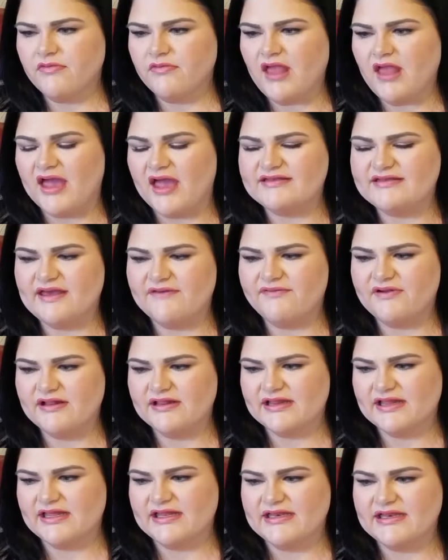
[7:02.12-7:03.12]
I
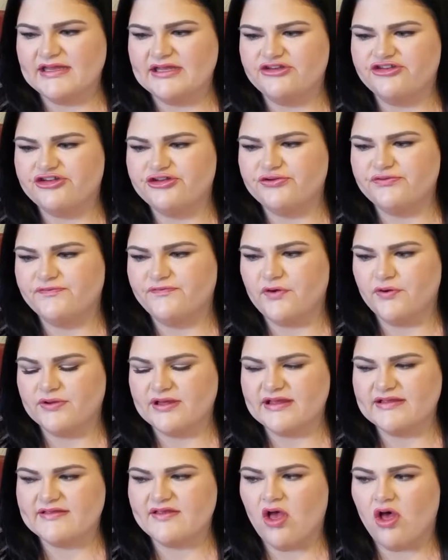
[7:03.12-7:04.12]
definitely need to
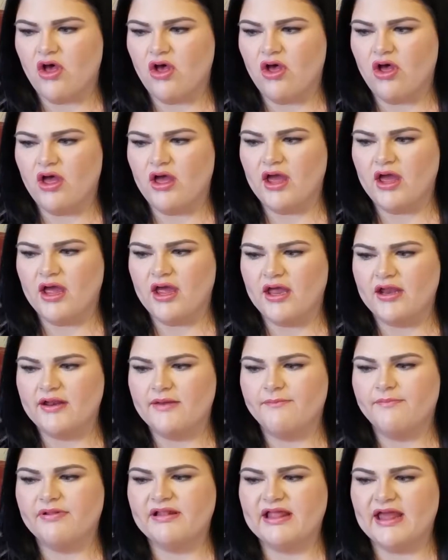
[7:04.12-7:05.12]
focus on
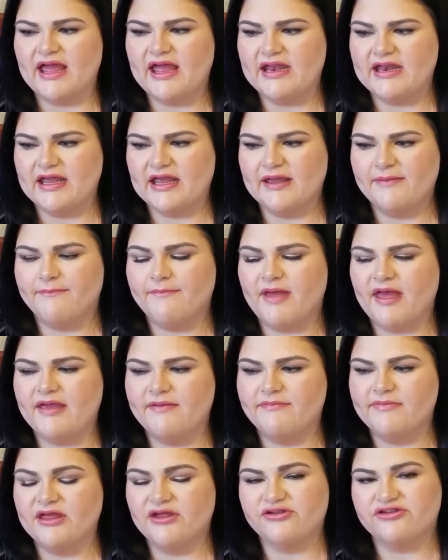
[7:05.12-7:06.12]
planning my
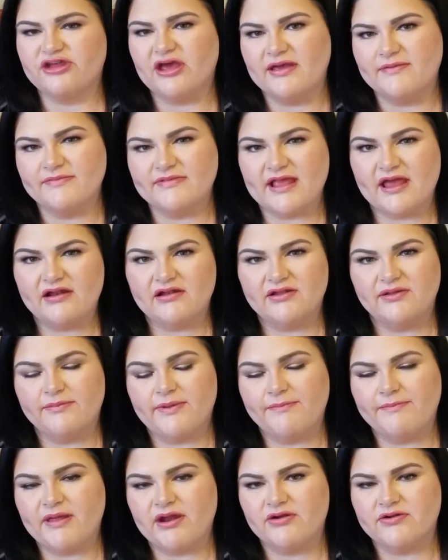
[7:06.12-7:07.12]
meal times out a little
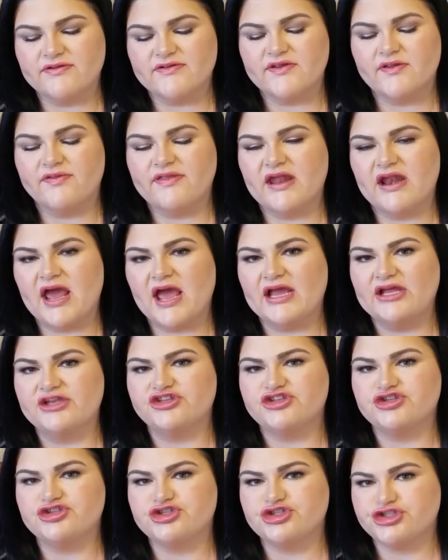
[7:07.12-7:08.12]
bit better so that I
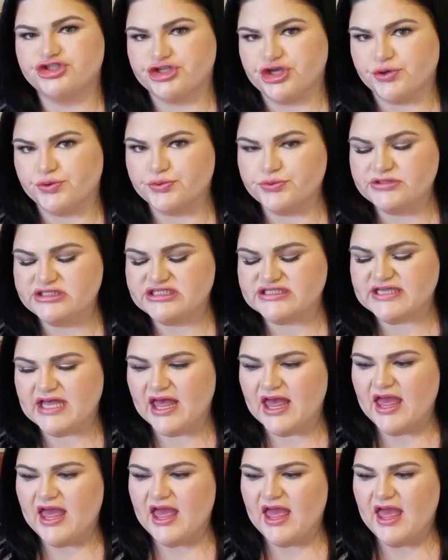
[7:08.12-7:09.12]
don't
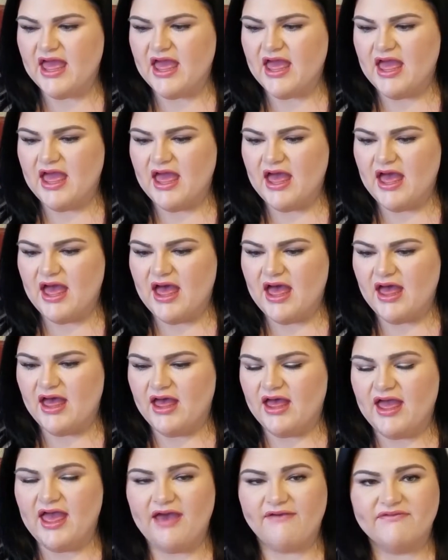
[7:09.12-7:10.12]

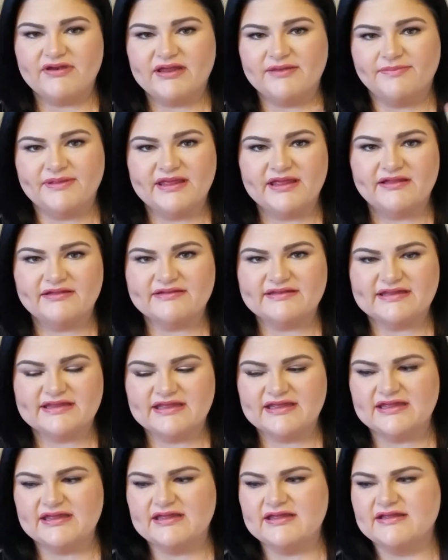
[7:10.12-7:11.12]
have any
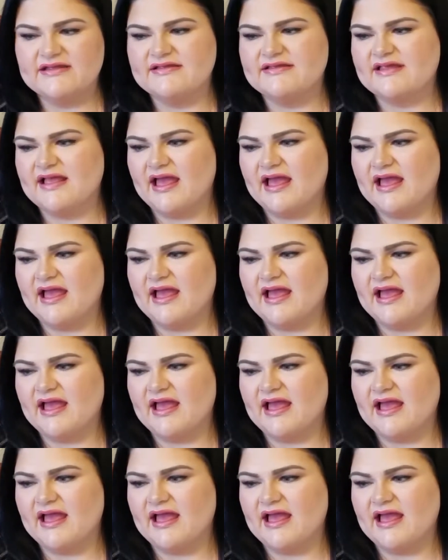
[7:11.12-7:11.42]
BLTs.